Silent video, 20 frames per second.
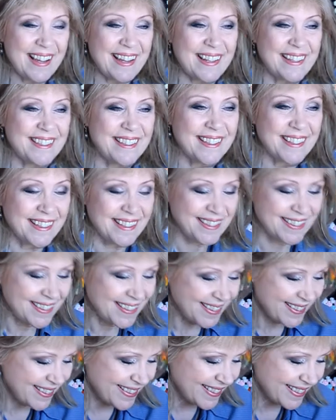and uh,
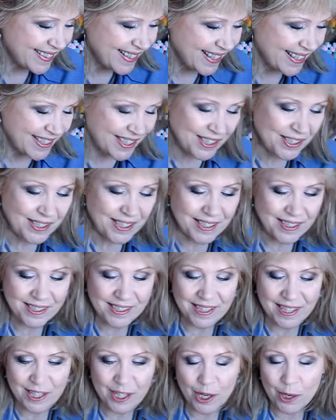it's
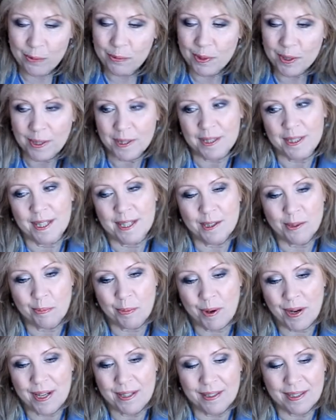just a, a, really nice
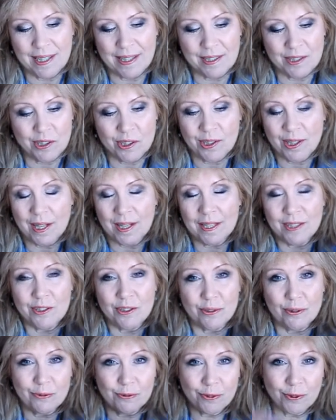brand and I just thought I'd
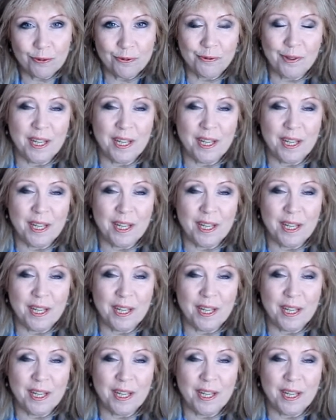do a full